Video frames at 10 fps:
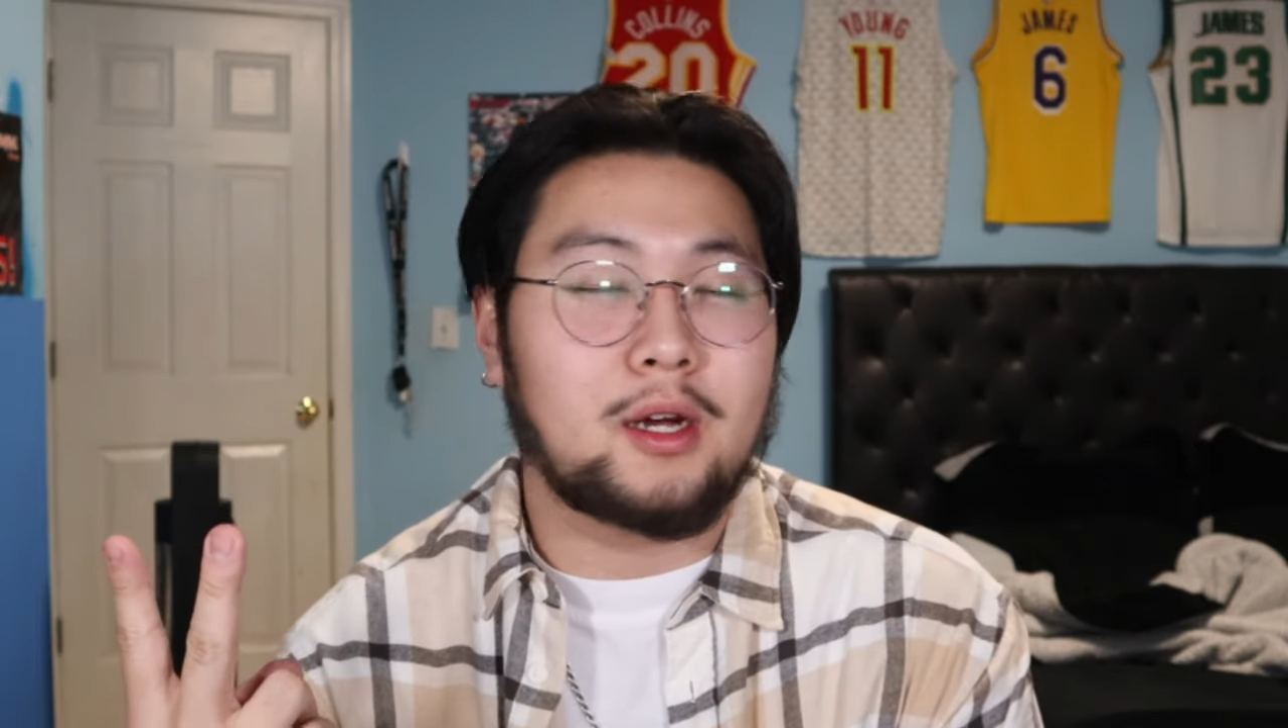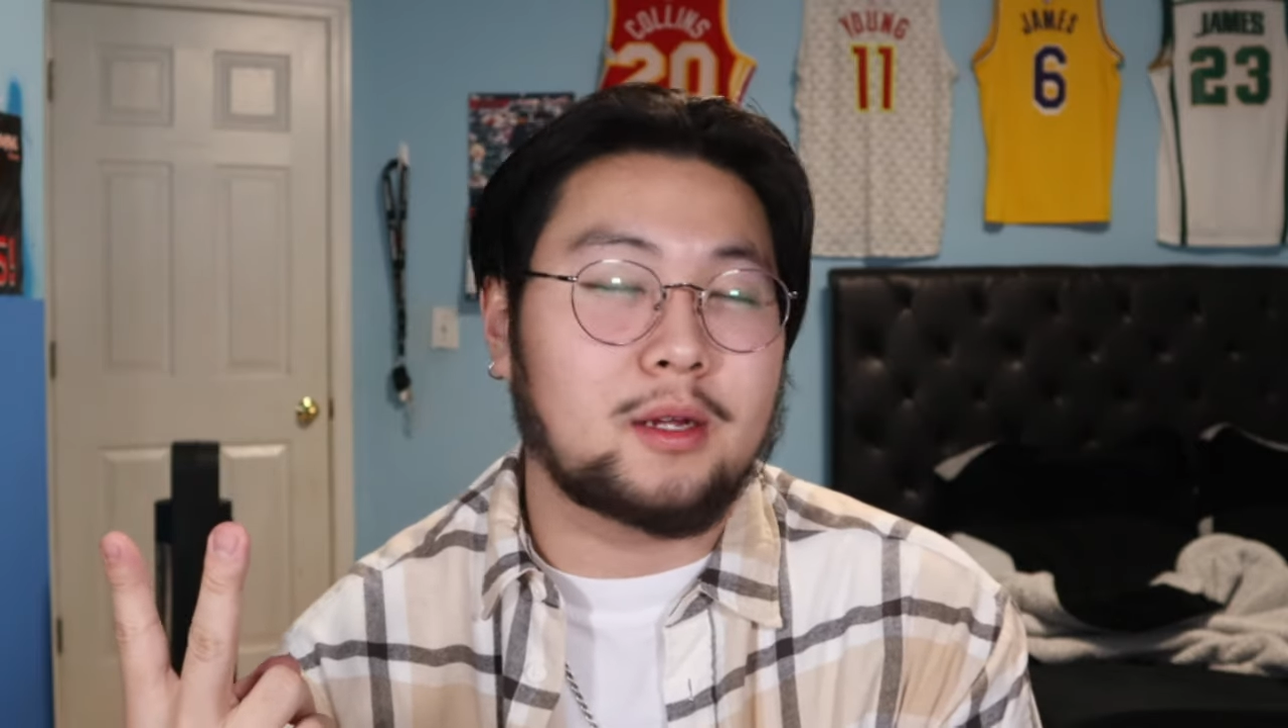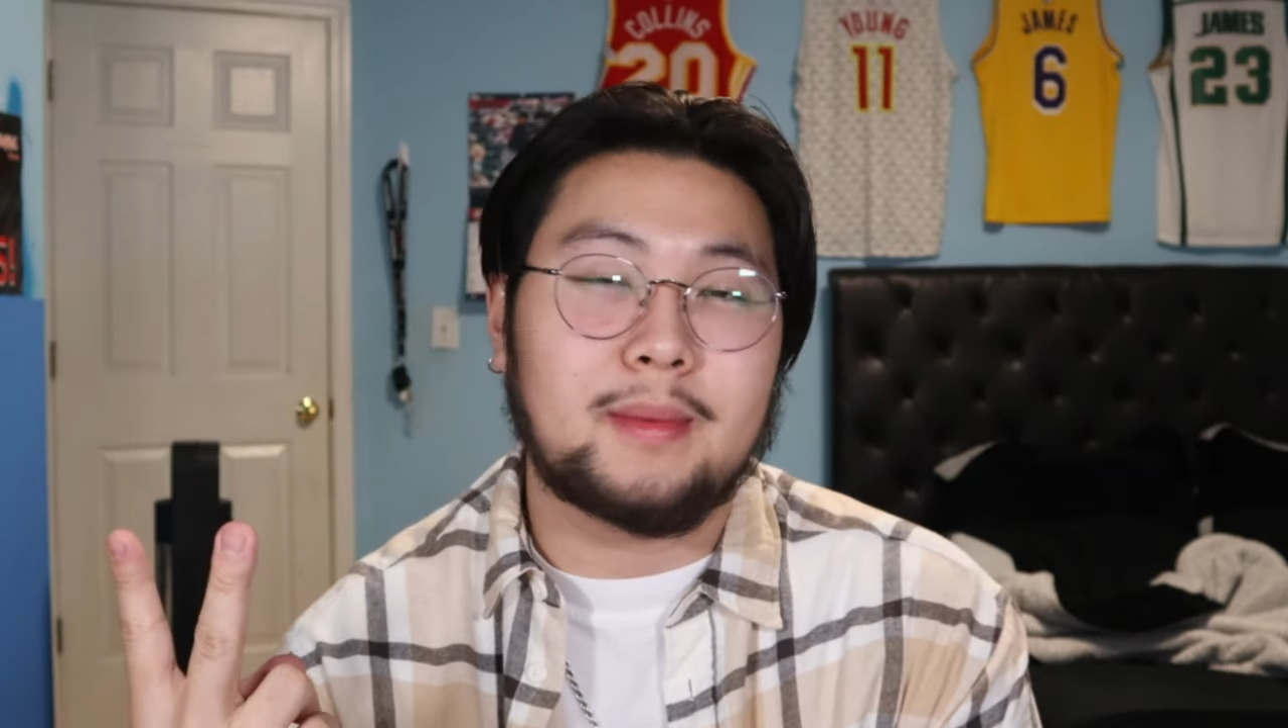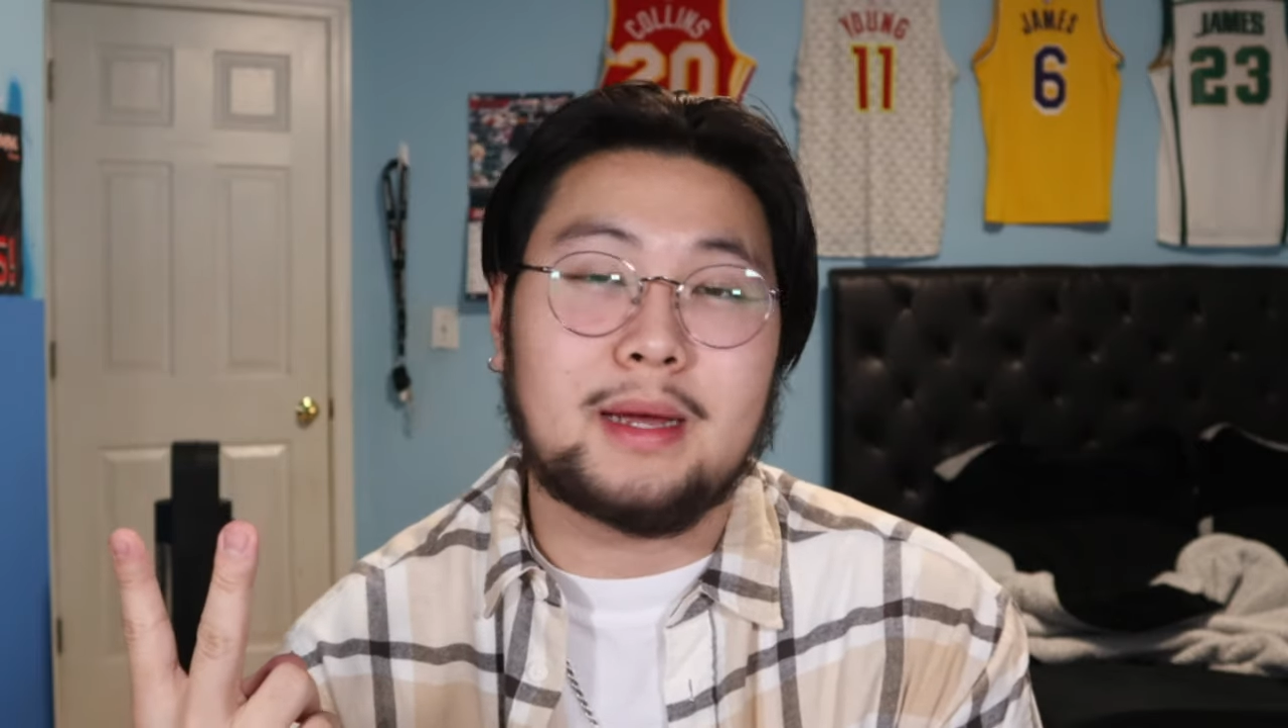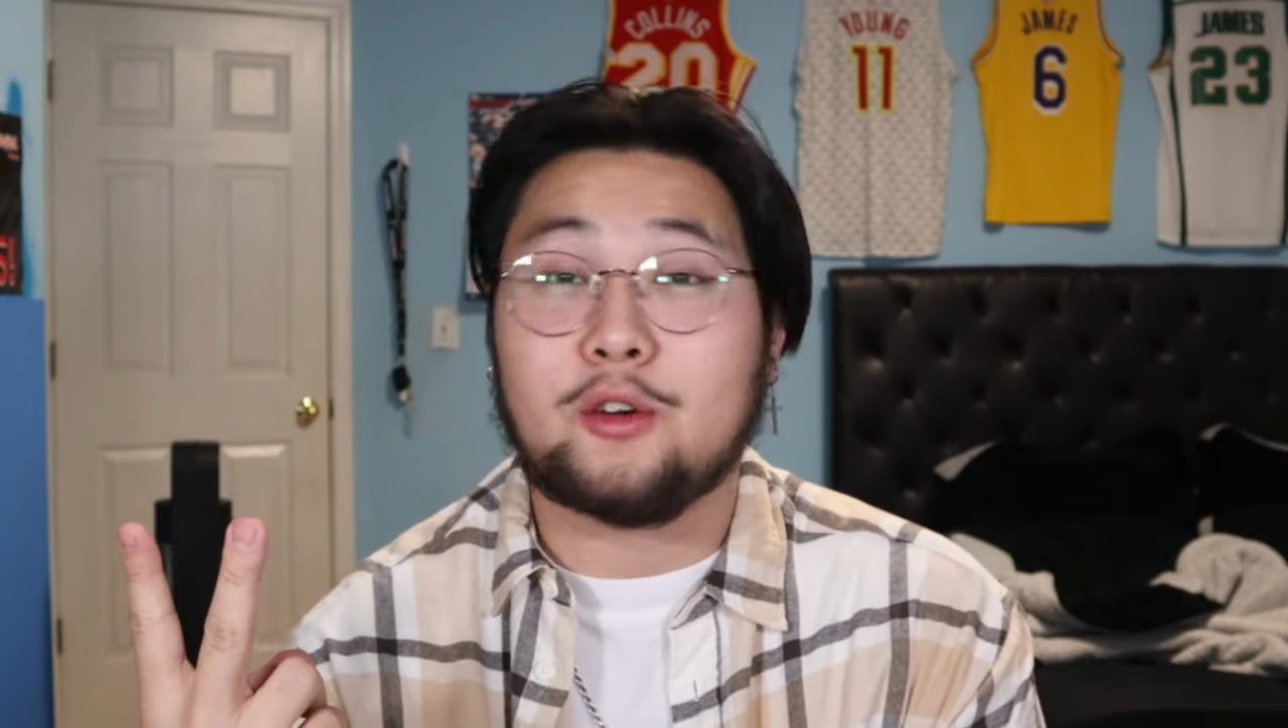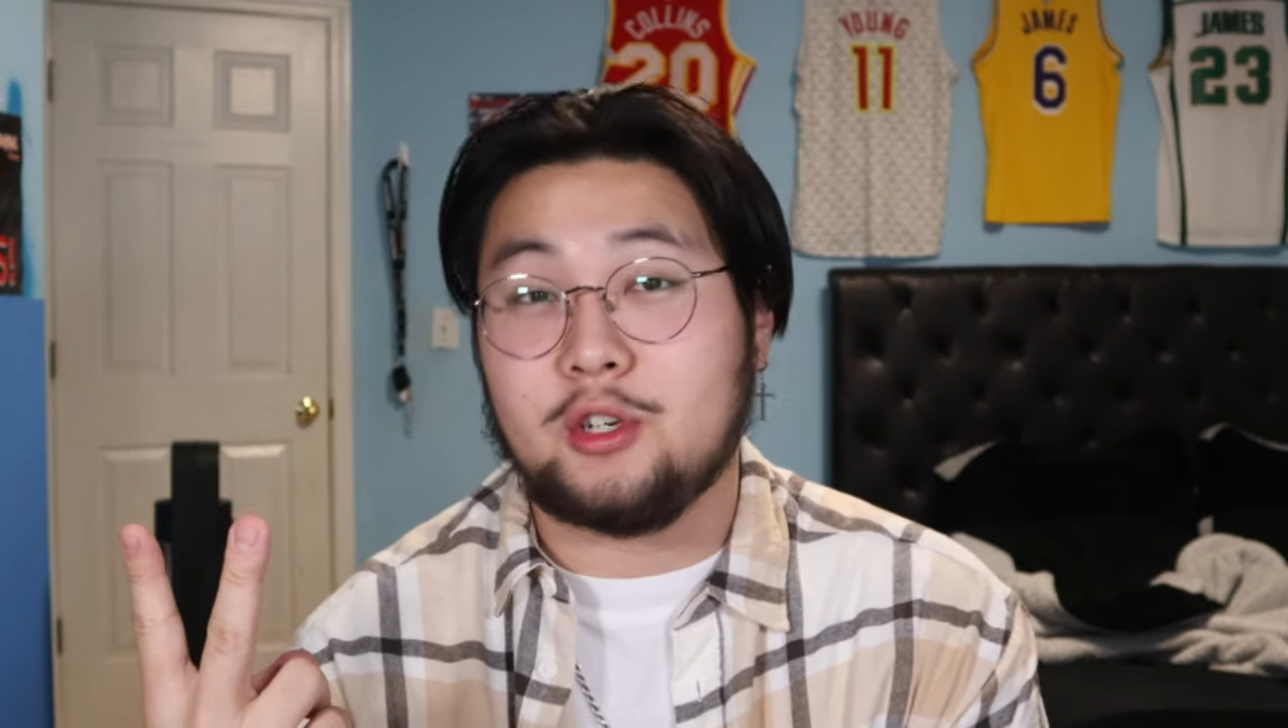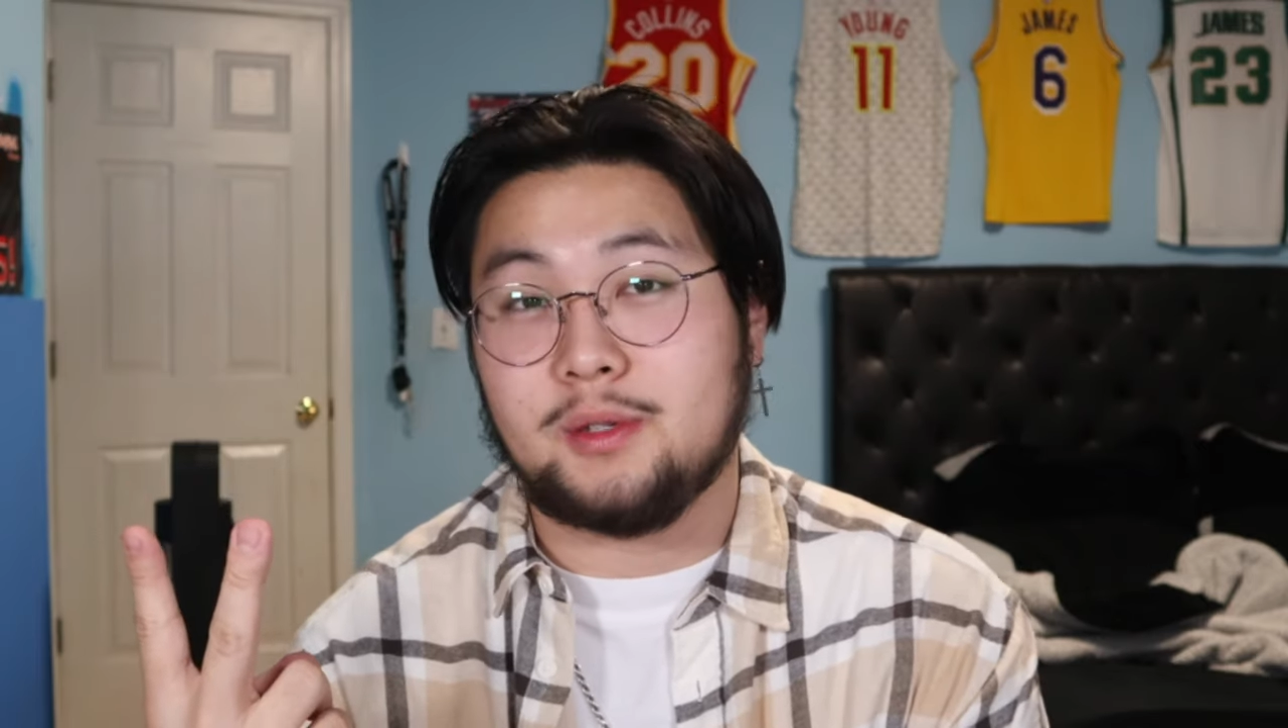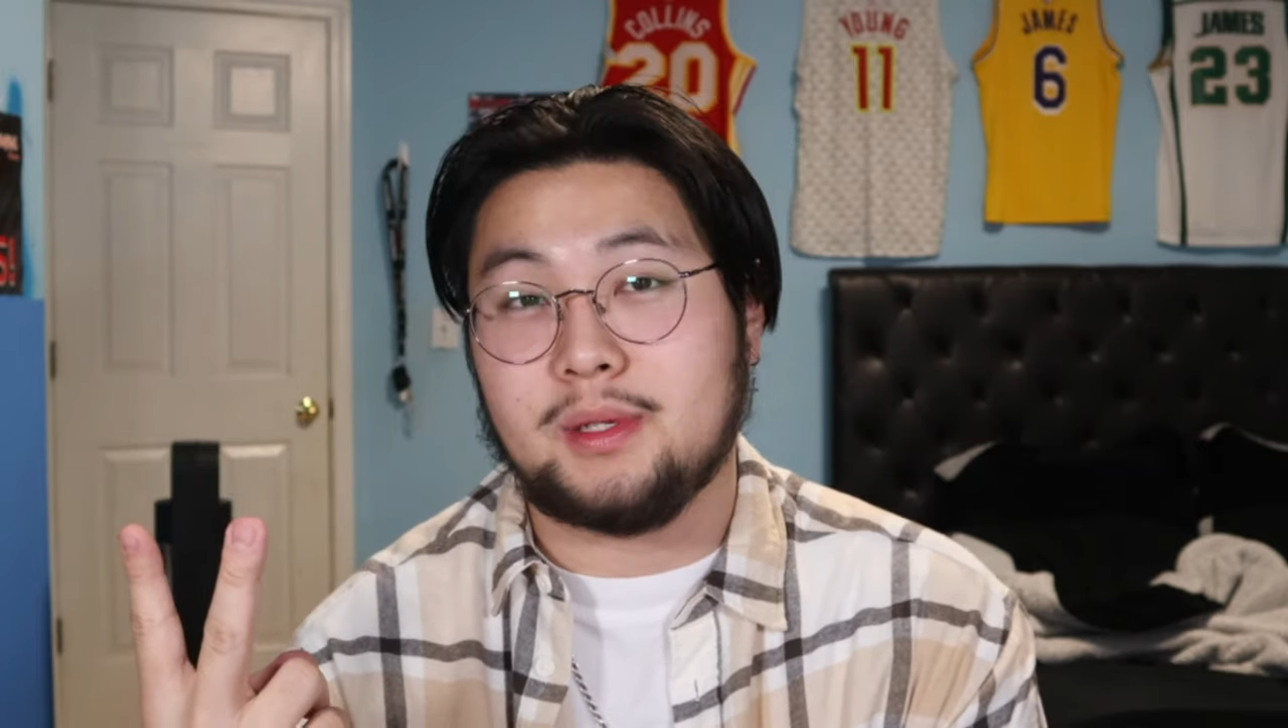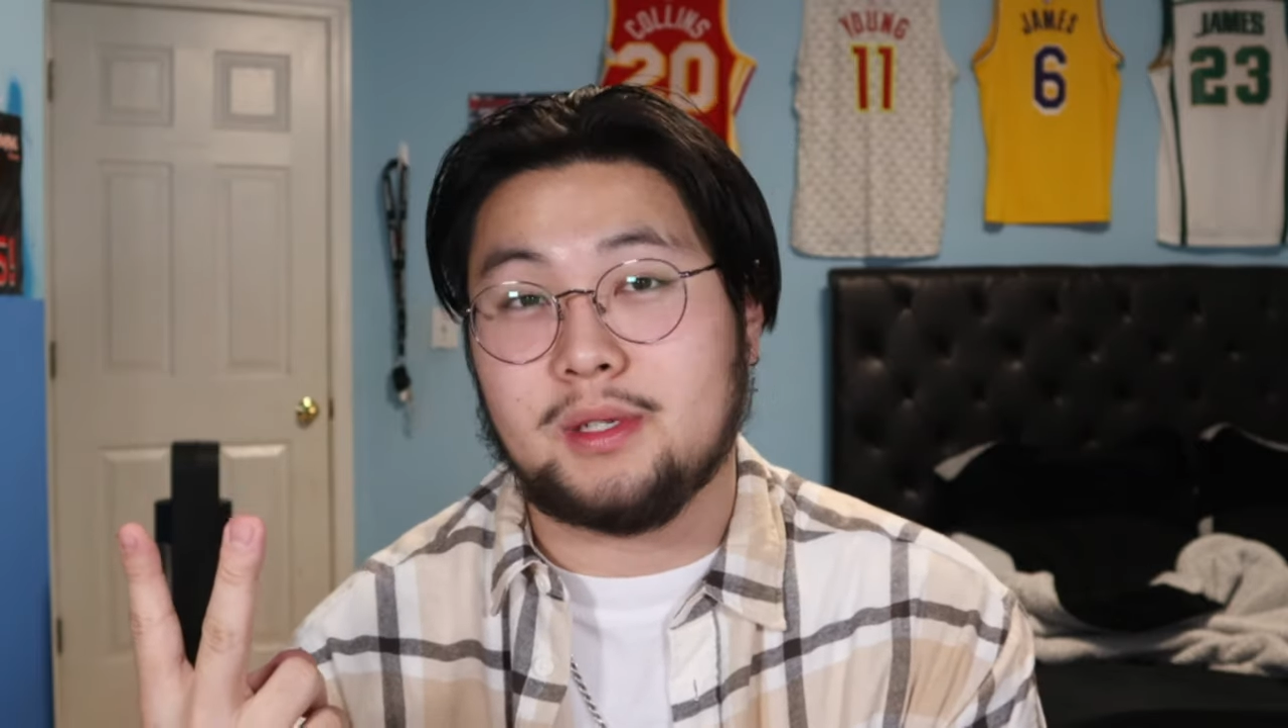about Christmas.